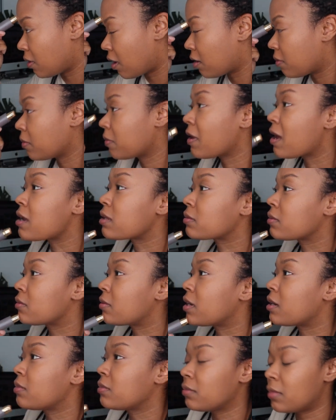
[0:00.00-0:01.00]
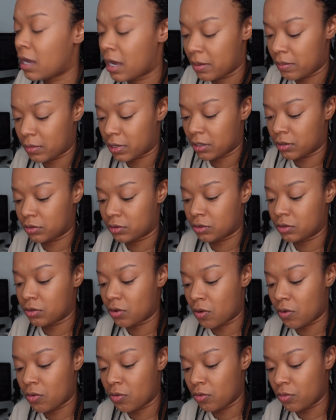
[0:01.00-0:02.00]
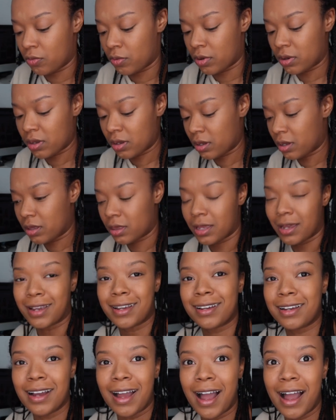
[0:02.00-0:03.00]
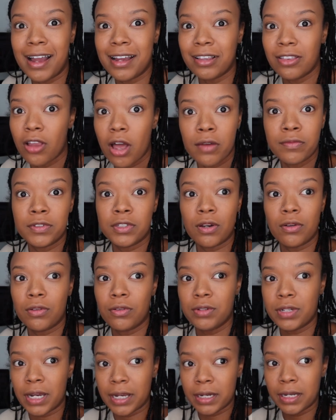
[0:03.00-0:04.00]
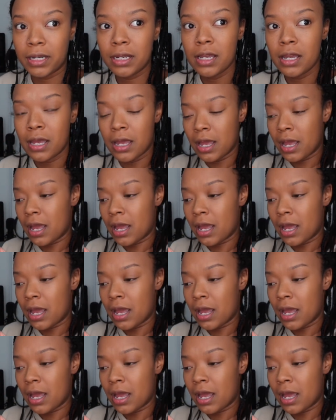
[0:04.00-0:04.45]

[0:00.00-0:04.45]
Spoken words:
A lot of people ask me why I'm like so, like I love solo dining.